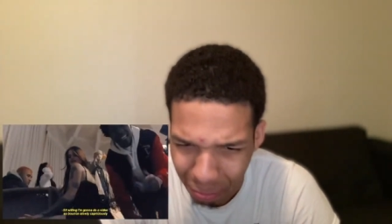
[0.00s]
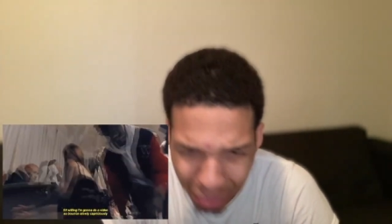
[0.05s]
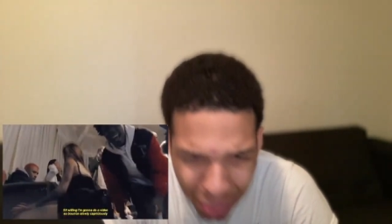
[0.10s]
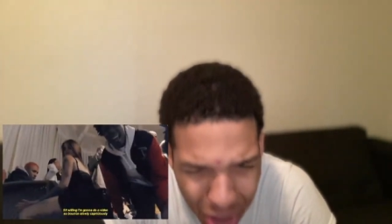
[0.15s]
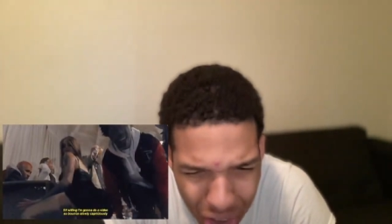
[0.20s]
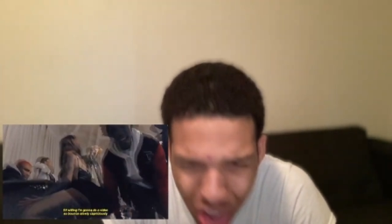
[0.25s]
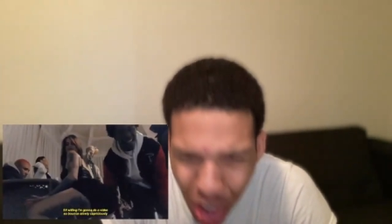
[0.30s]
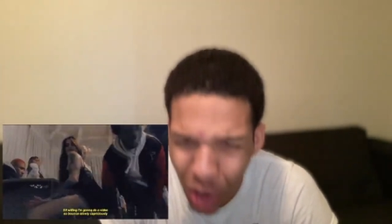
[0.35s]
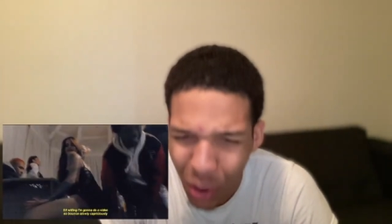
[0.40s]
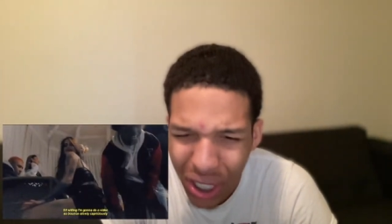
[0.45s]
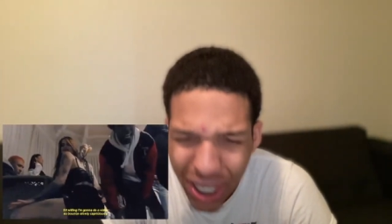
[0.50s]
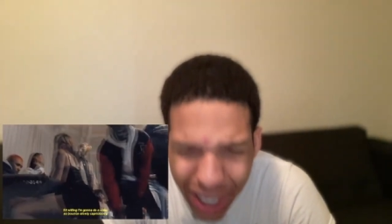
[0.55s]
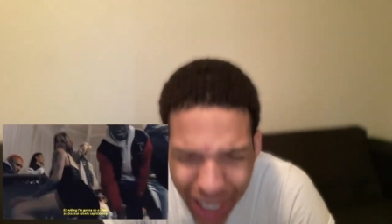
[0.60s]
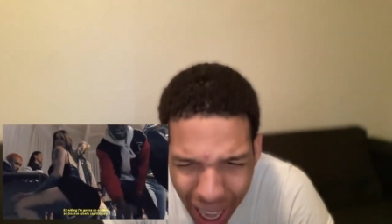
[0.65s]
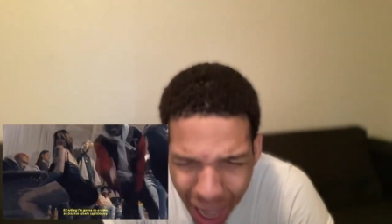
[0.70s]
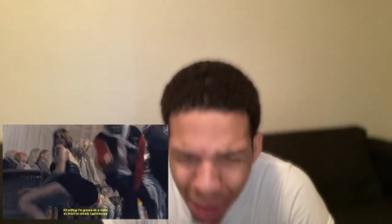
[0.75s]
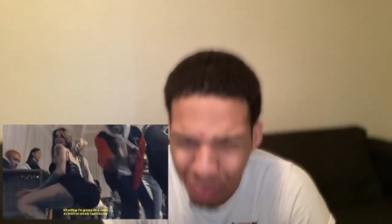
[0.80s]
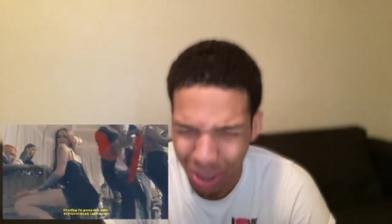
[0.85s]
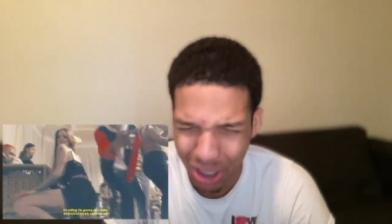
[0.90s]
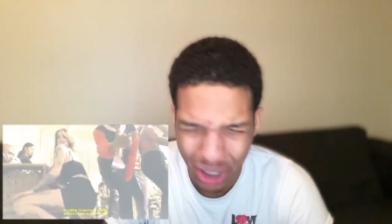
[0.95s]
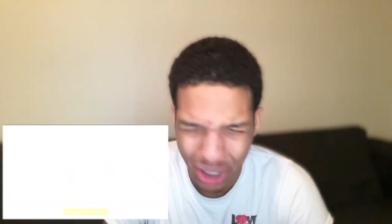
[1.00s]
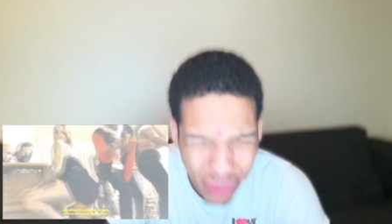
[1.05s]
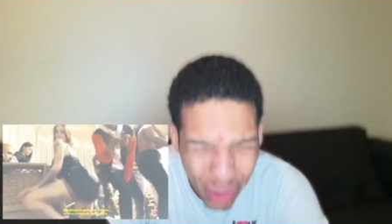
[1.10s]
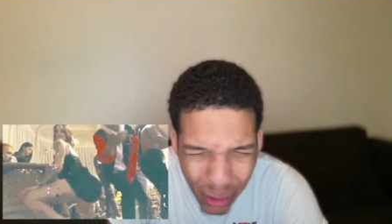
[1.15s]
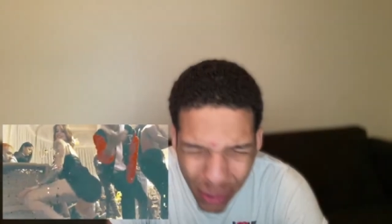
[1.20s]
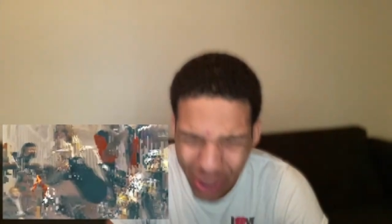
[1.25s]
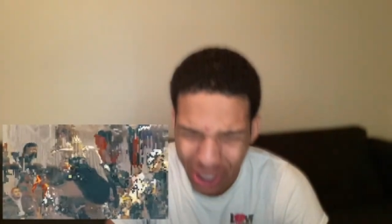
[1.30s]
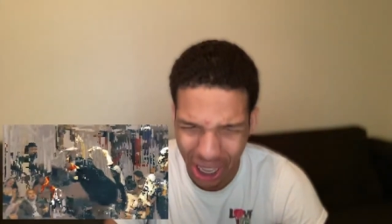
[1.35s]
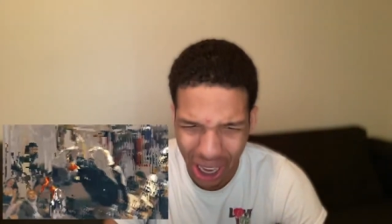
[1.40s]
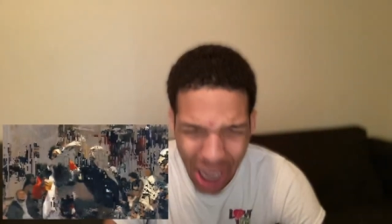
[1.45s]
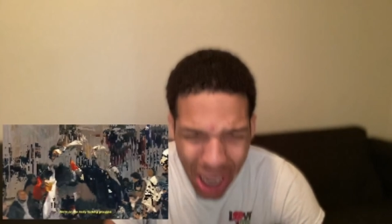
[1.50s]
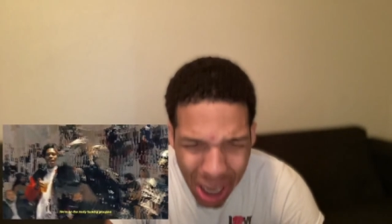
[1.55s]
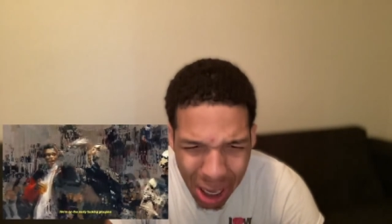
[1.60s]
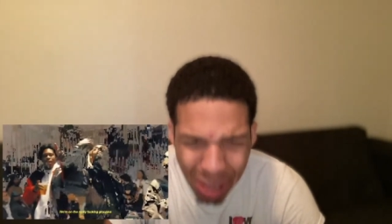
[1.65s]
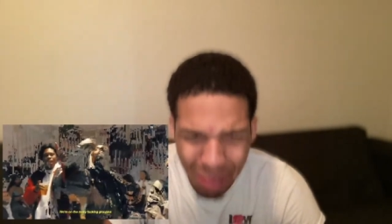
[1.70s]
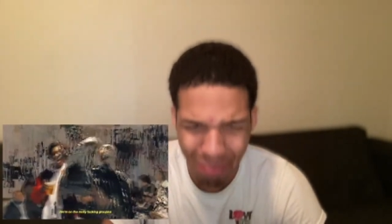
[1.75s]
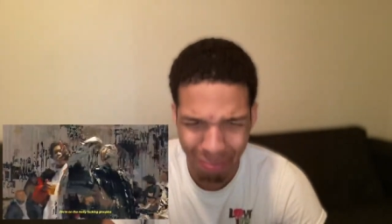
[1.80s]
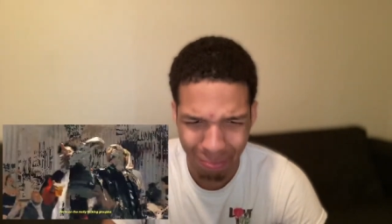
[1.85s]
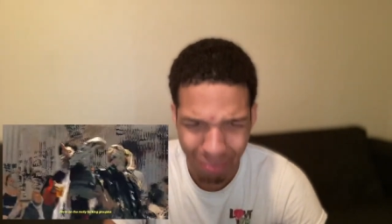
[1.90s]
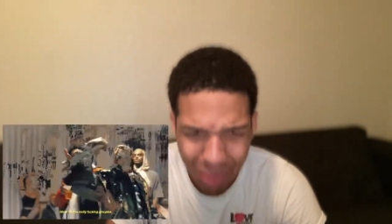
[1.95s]
Slowly cap. Okay.
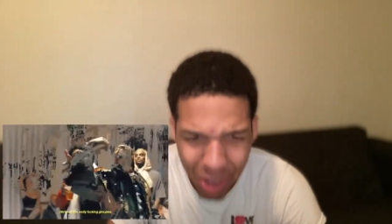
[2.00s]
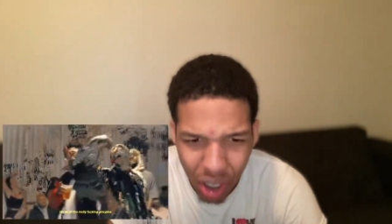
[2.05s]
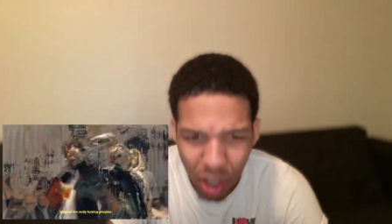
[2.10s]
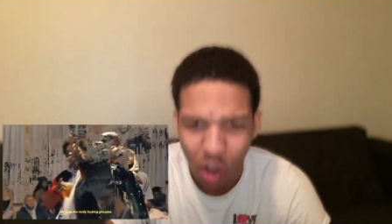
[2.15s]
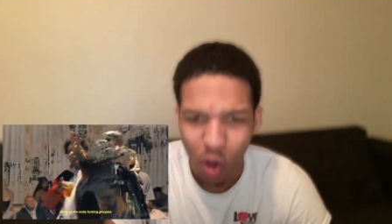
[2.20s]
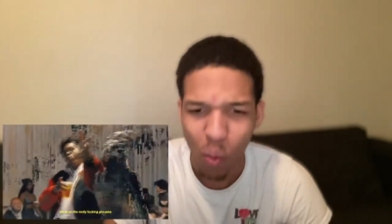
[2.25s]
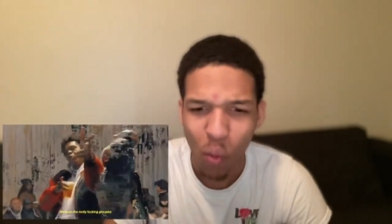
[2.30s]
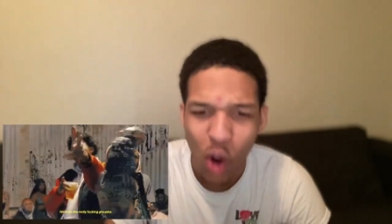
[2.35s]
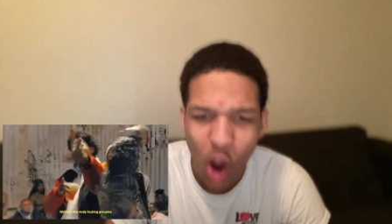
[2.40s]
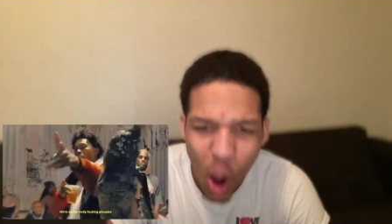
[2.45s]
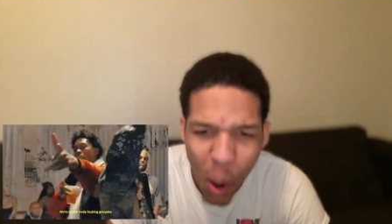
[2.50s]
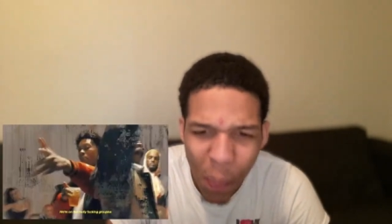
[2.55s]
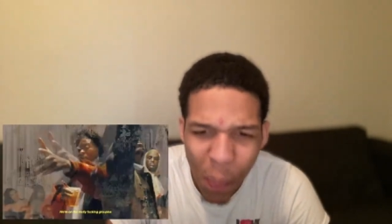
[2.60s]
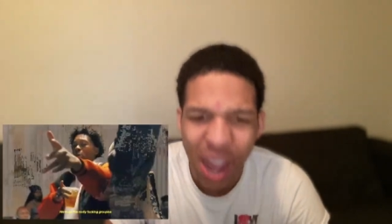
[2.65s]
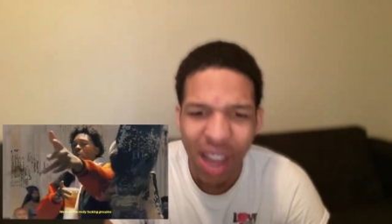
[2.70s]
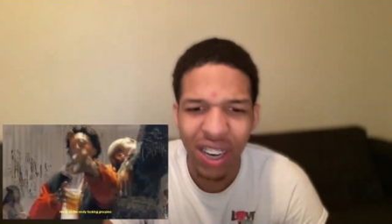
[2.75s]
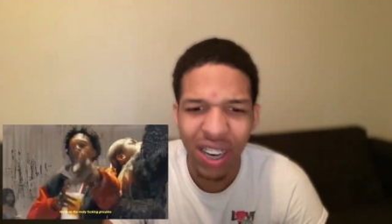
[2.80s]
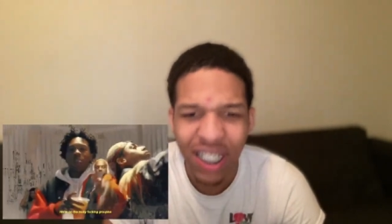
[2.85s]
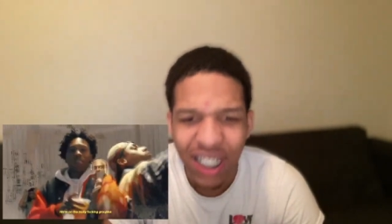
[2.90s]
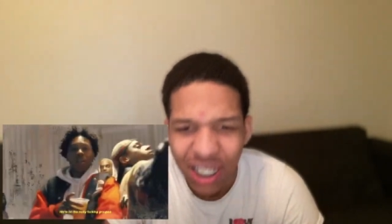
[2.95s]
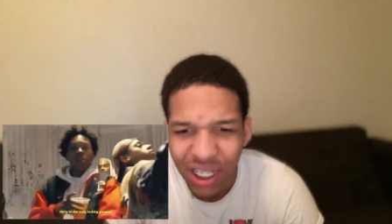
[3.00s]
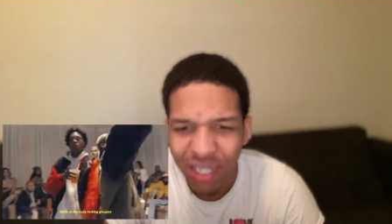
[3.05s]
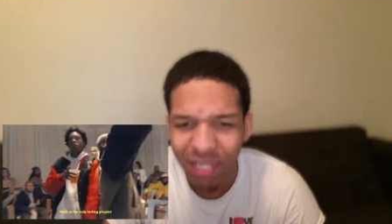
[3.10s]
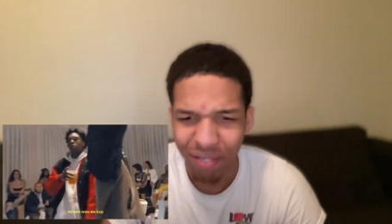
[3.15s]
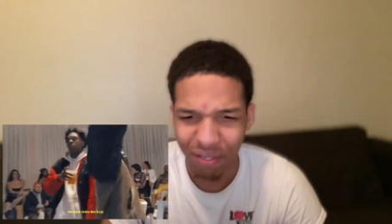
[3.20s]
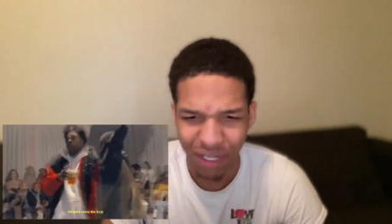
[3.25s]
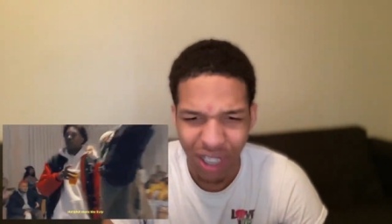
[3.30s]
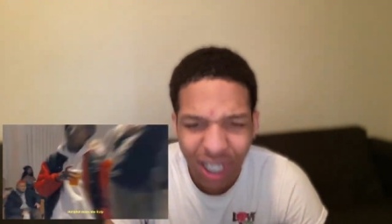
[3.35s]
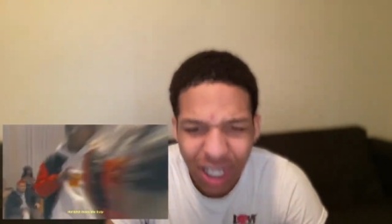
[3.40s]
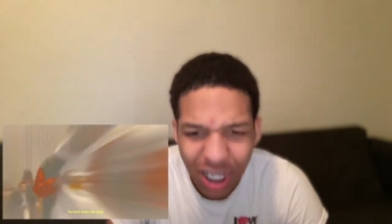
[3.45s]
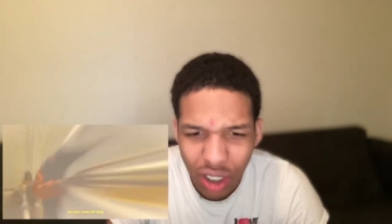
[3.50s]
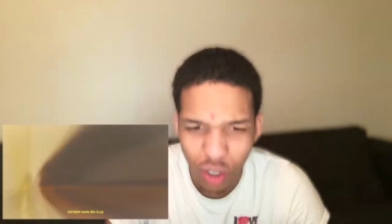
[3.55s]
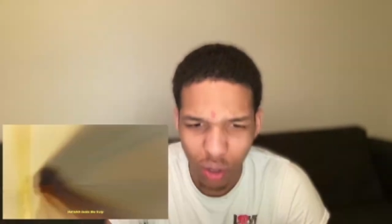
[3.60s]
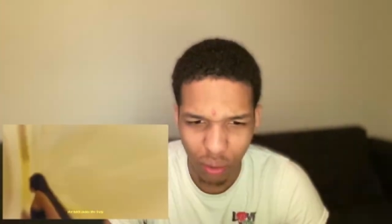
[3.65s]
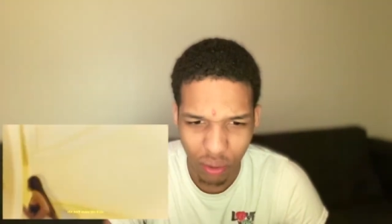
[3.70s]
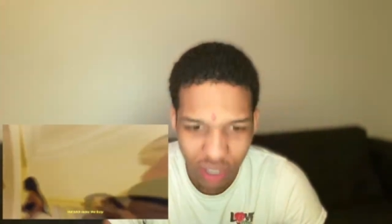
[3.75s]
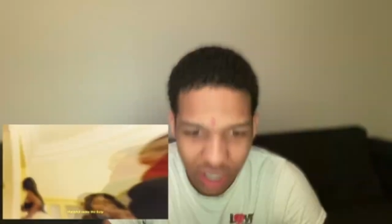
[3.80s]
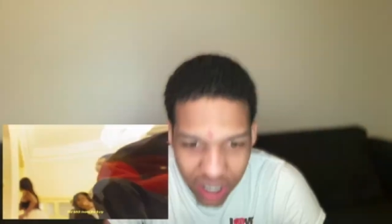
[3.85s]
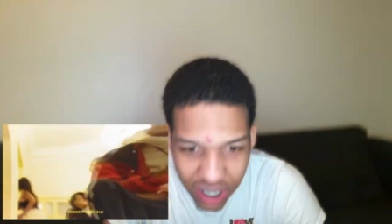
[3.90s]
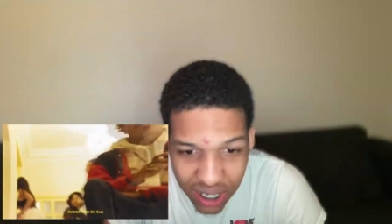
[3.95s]
We're on Molly.
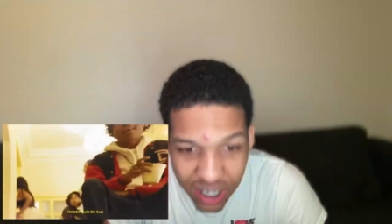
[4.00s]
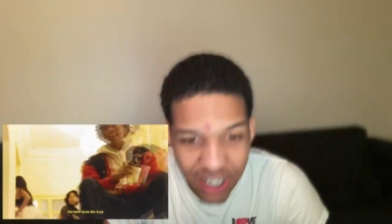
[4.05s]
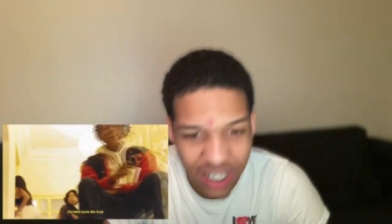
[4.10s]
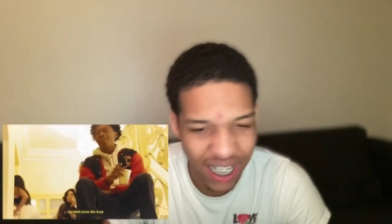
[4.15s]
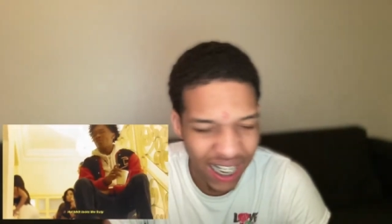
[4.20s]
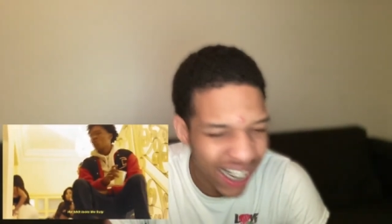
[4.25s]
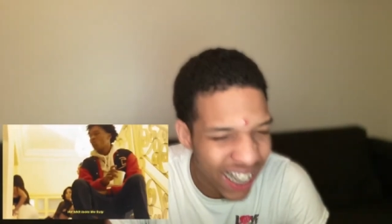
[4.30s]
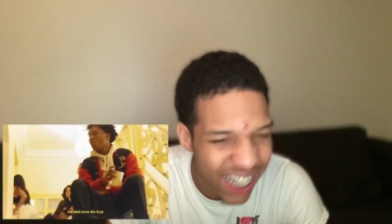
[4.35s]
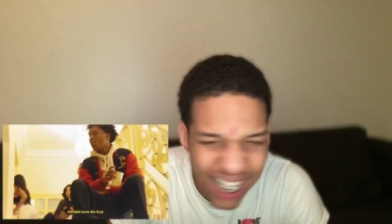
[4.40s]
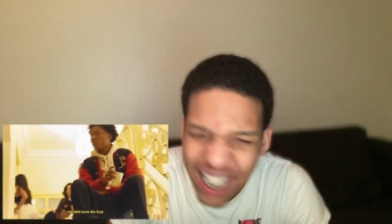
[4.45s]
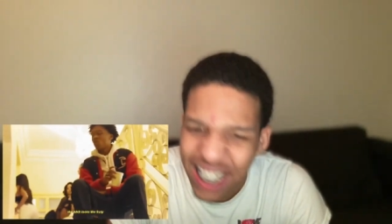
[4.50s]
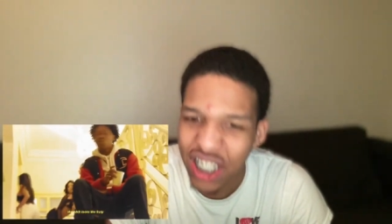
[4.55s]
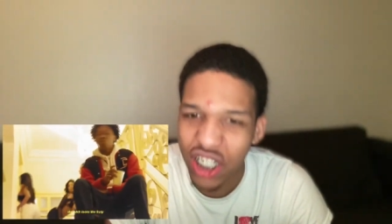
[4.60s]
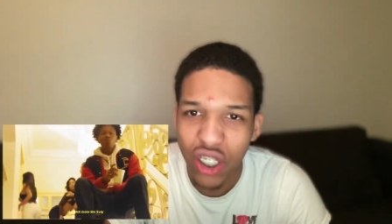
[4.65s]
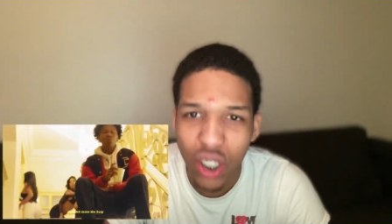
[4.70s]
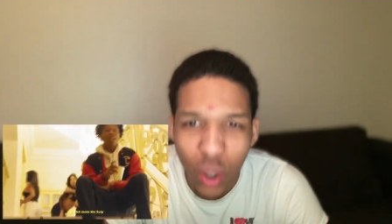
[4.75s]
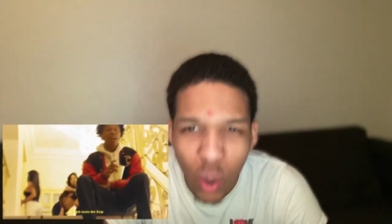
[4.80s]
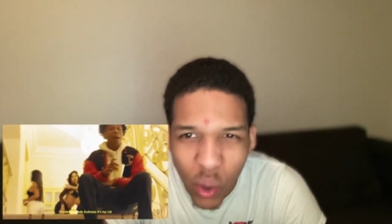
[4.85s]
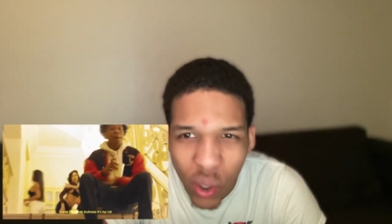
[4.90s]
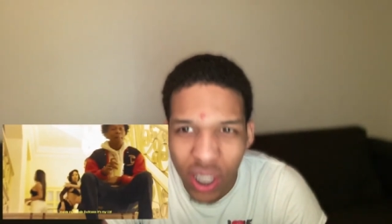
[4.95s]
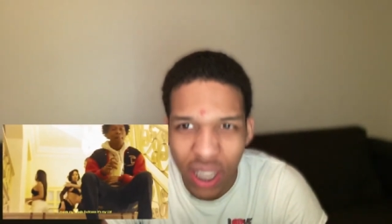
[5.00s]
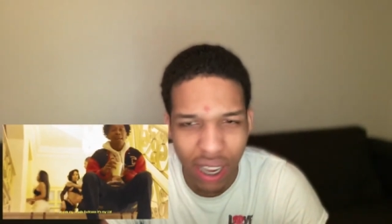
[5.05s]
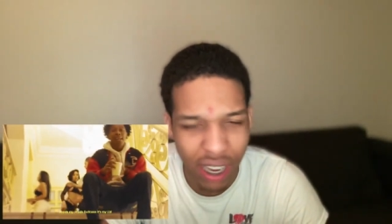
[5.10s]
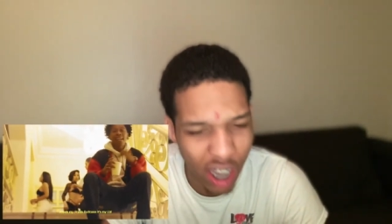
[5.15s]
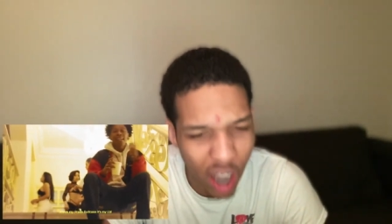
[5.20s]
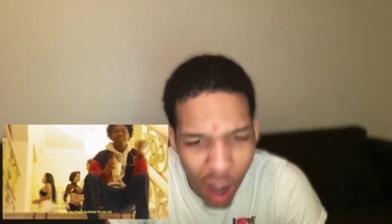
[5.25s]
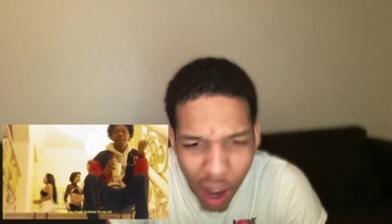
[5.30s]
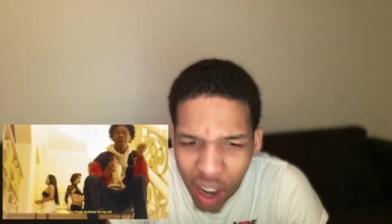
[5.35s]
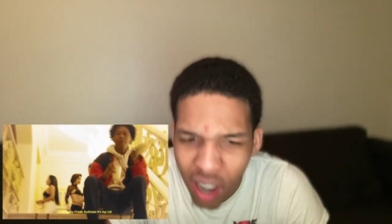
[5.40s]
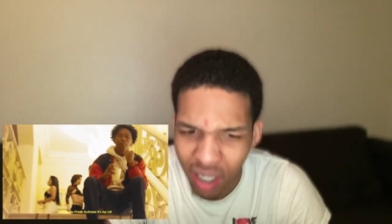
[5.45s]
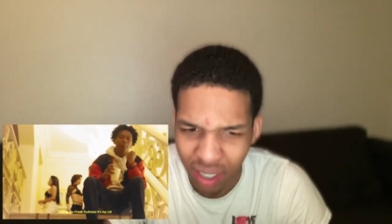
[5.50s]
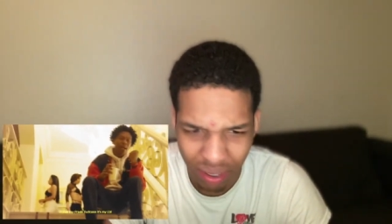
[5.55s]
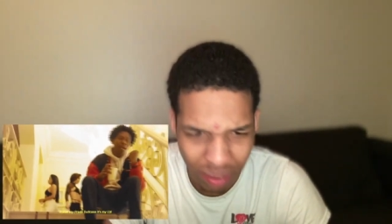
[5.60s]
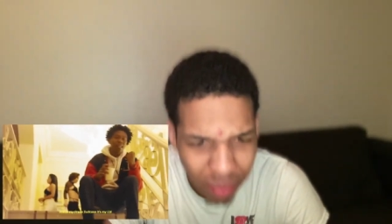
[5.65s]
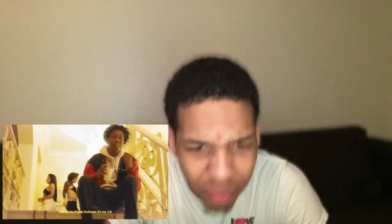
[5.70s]
Dang, they too lit, y'all.